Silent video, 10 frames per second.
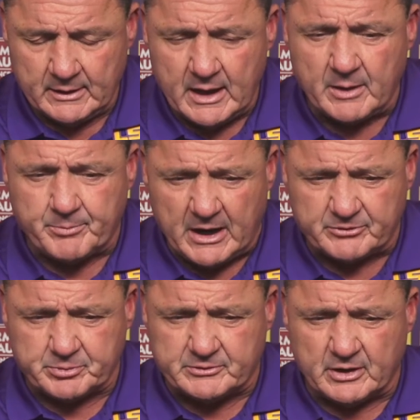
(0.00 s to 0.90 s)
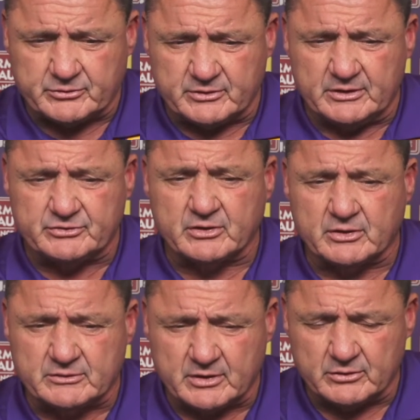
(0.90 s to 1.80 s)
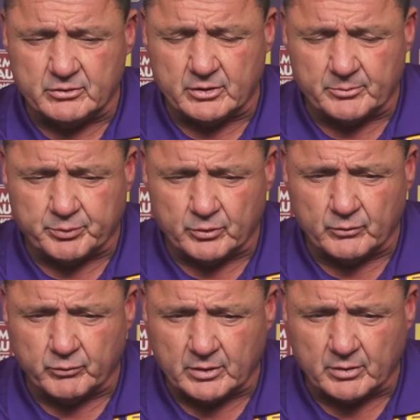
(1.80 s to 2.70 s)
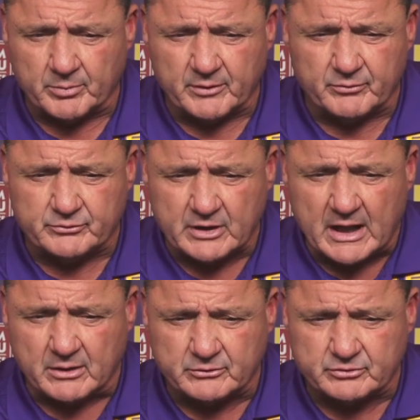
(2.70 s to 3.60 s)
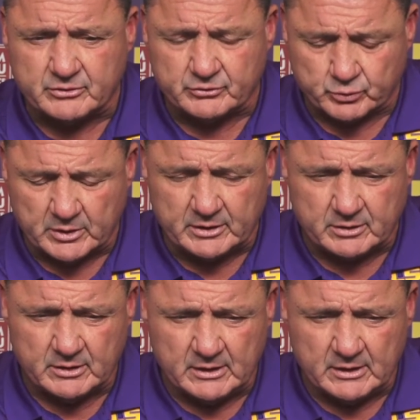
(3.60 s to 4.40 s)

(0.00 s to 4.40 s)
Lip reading: And pass protection needs to continue to improve. We're going to be challenged this week.